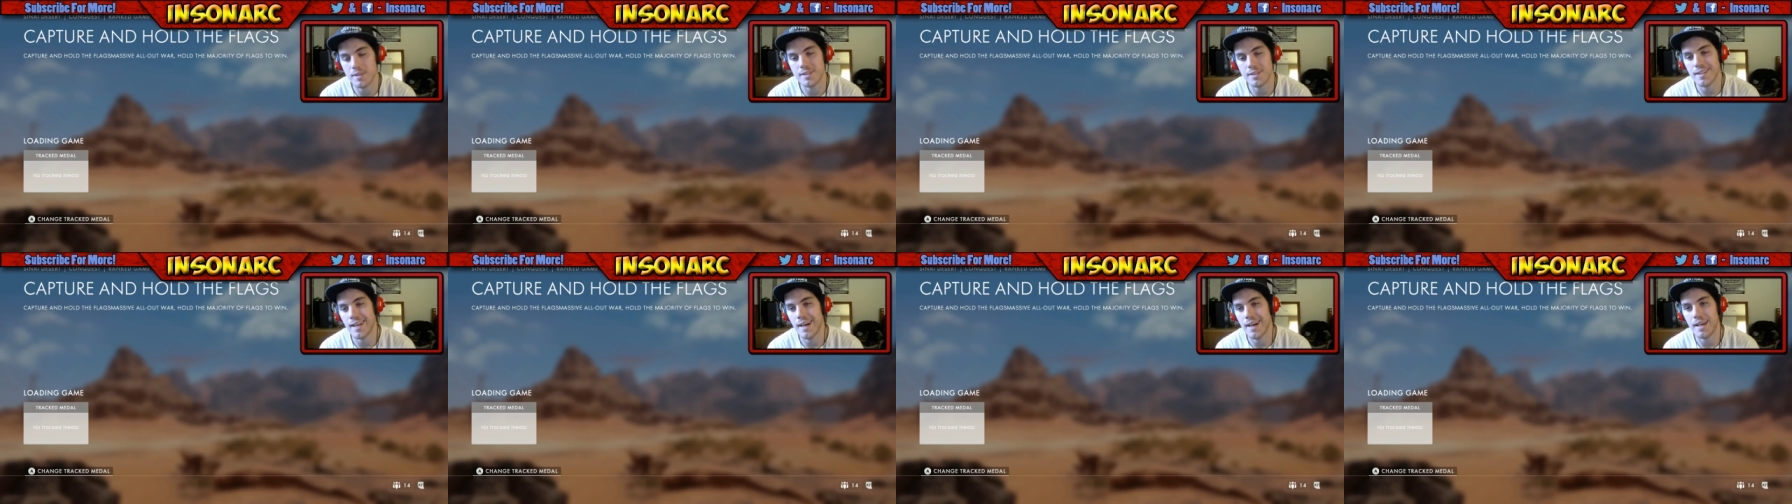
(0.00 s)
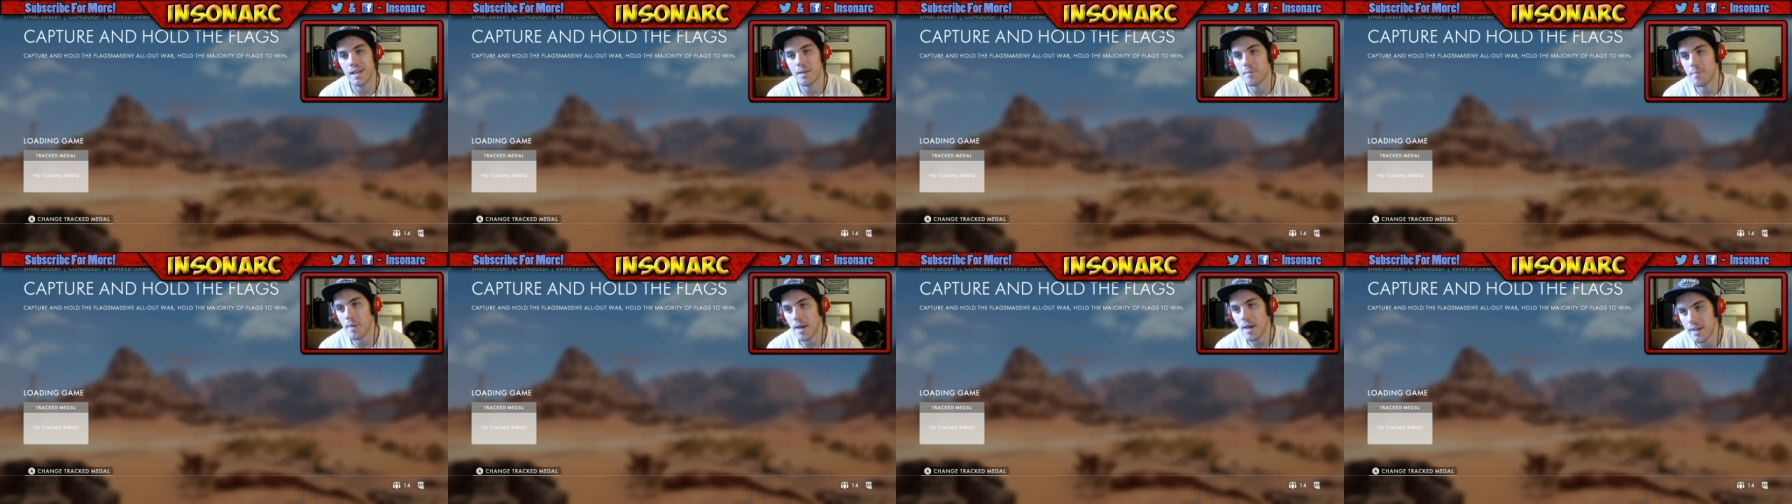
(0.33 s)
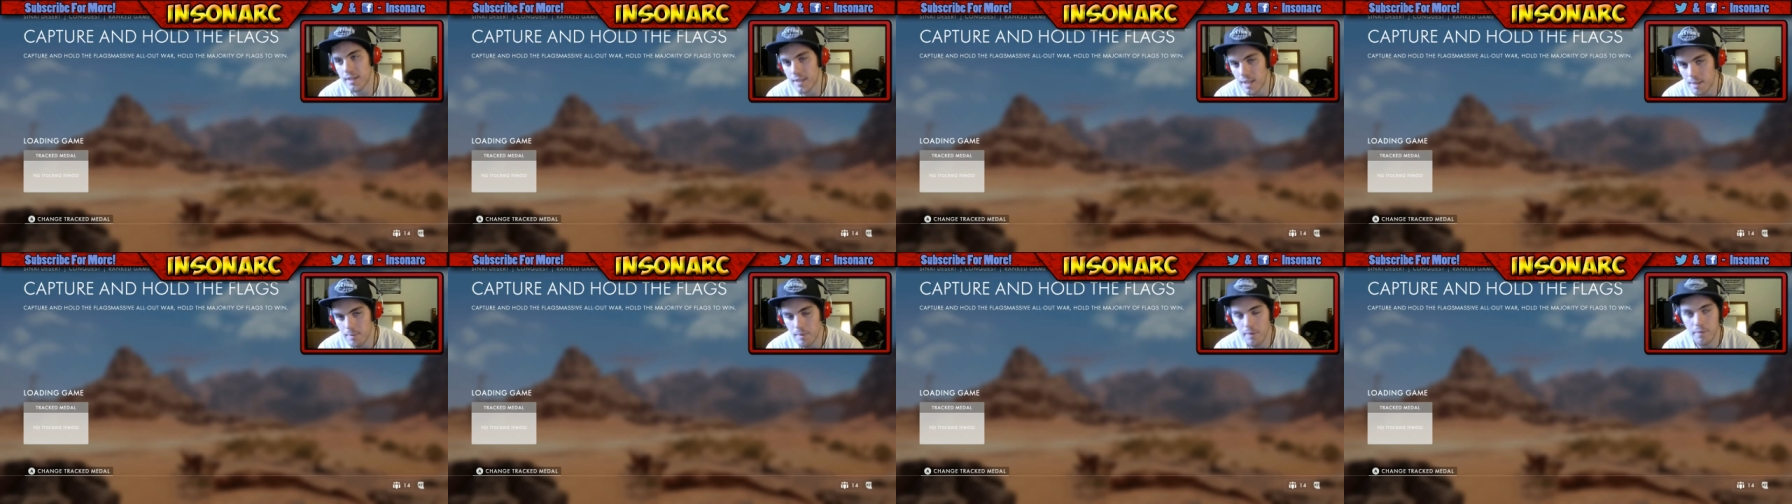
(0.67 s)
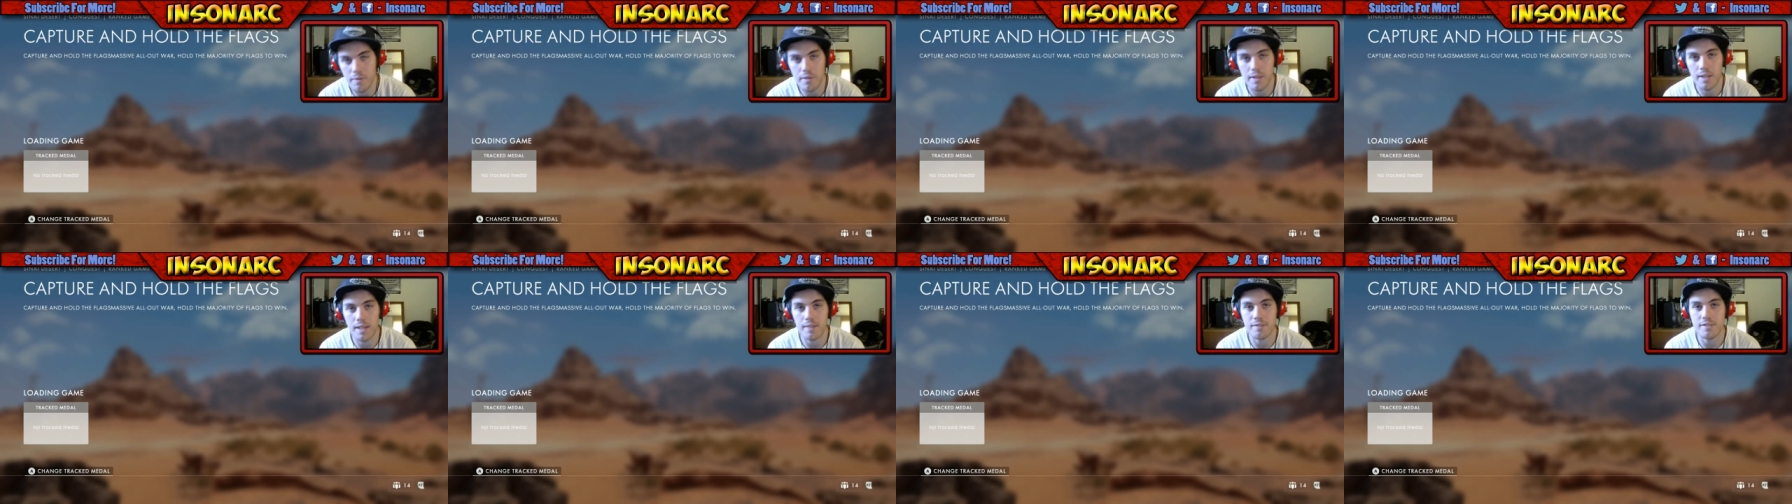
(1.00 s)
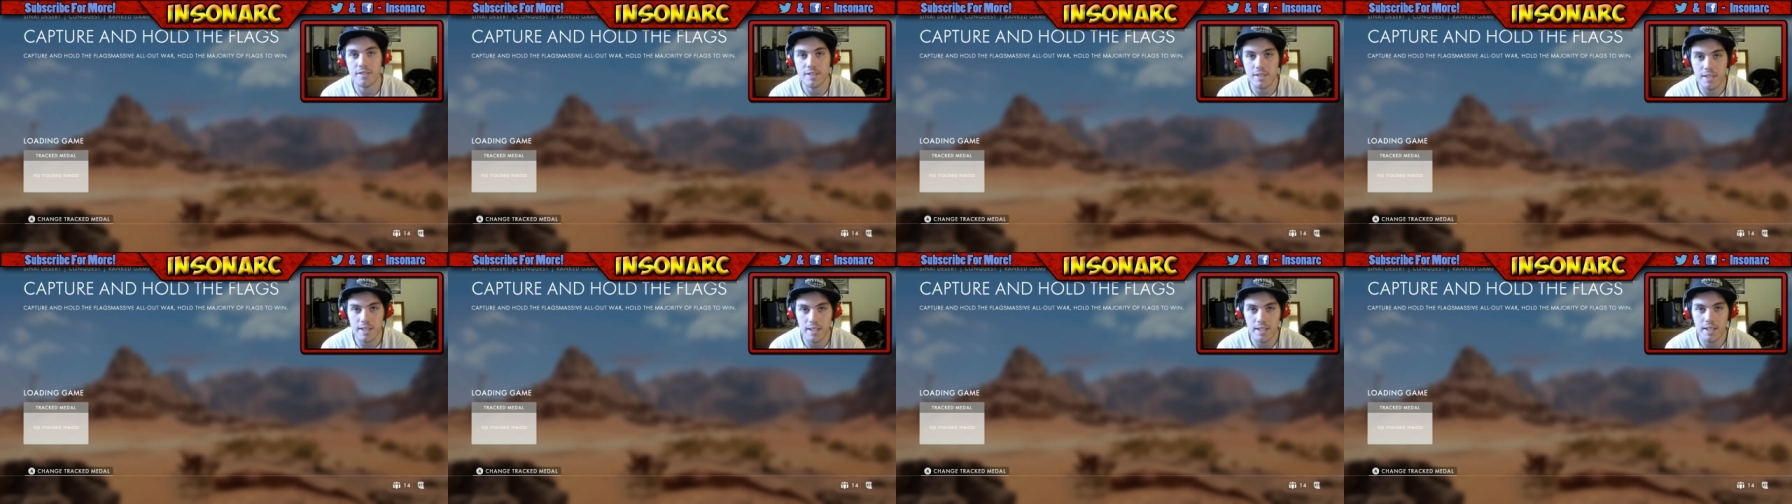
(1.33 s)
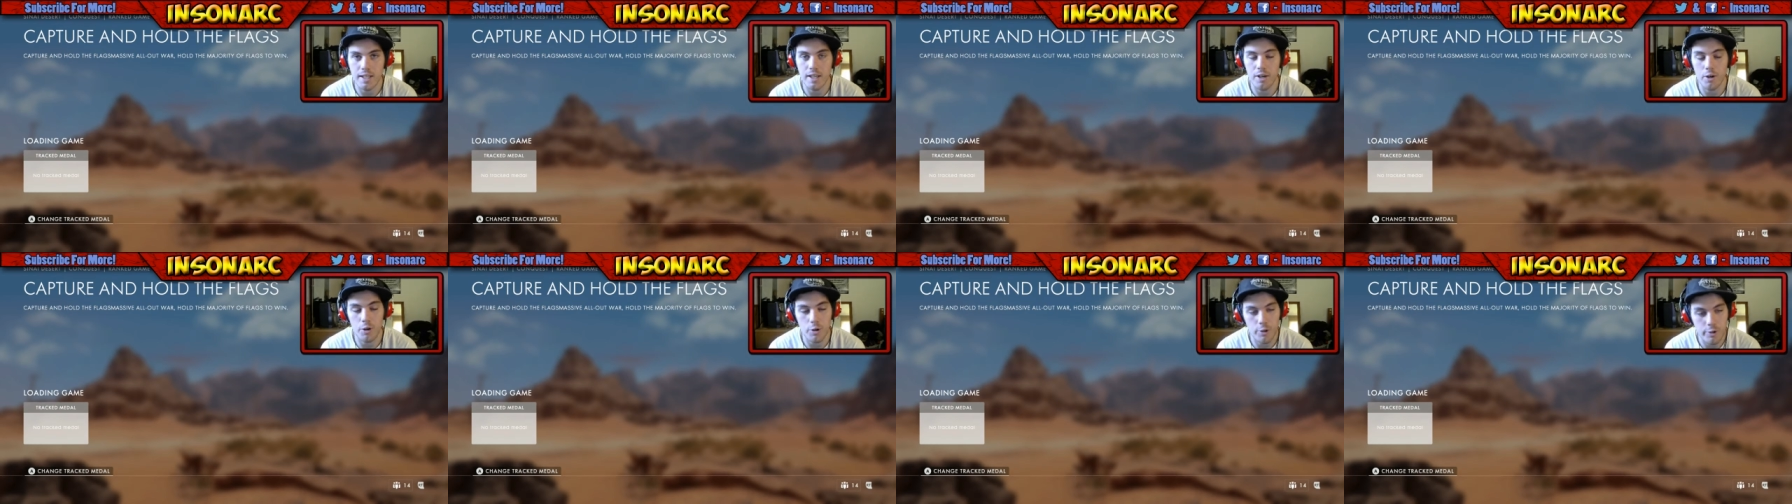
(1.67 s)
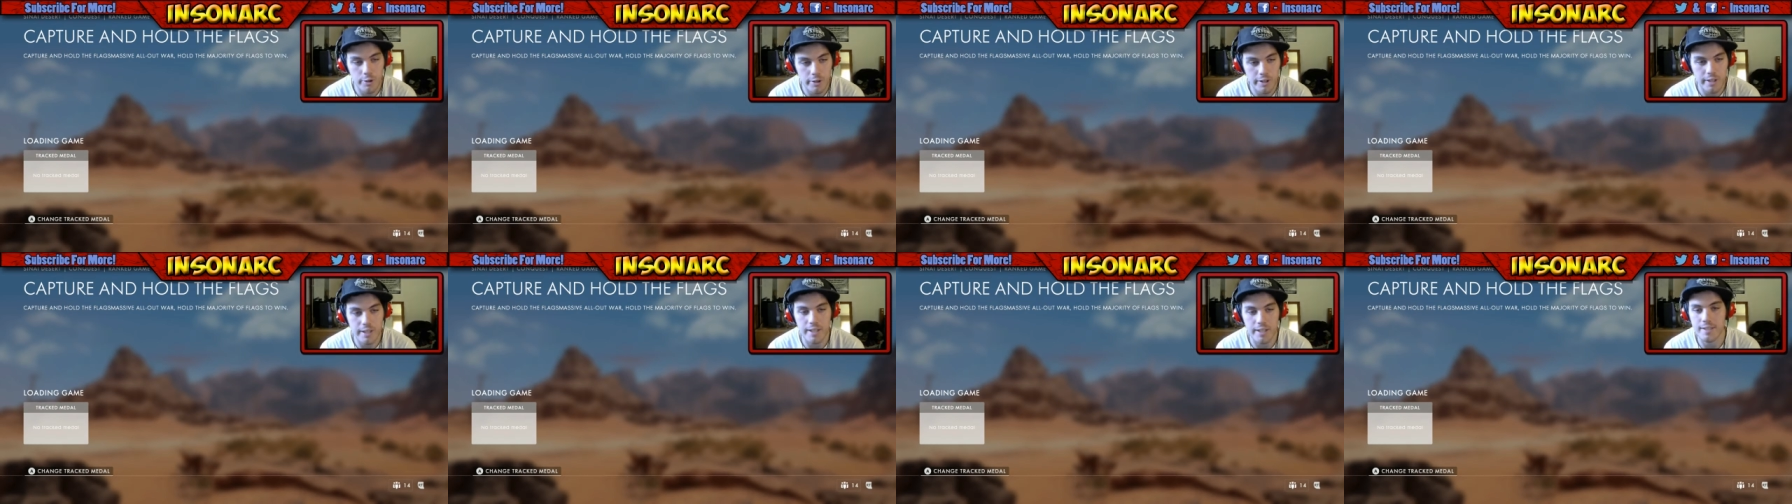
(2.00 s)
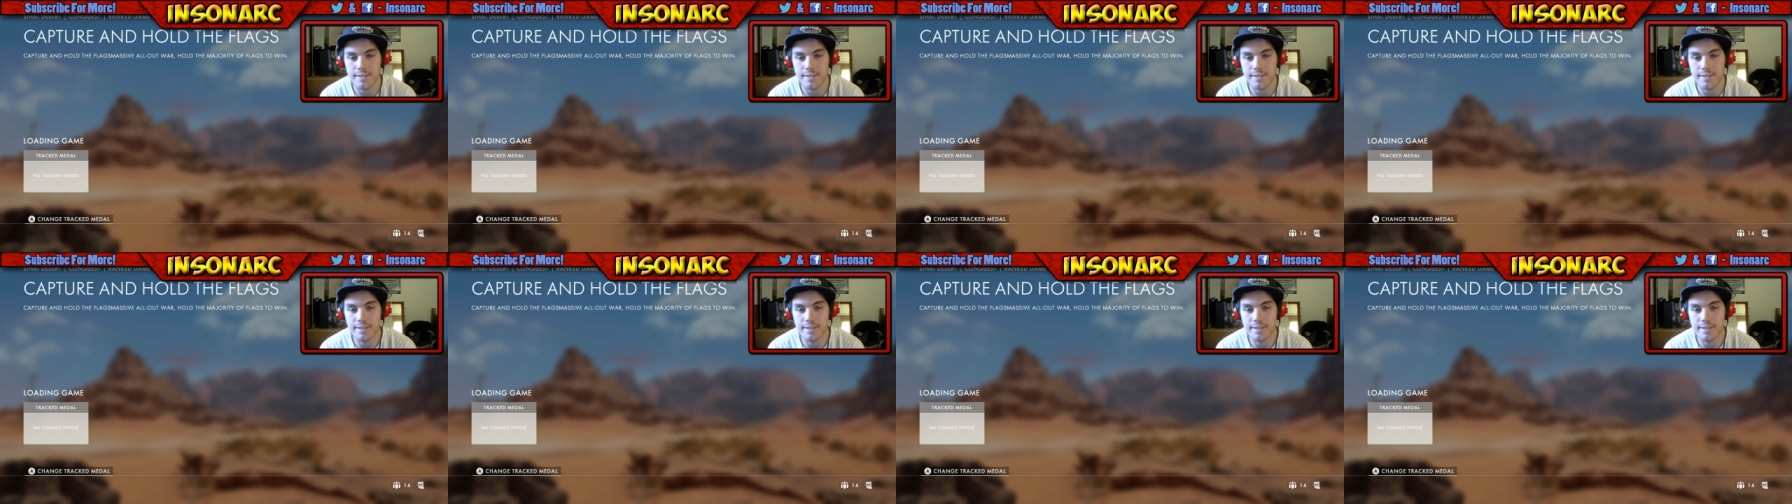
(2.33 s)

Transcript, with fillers: It's not a bad game. Everything I've seen and heard,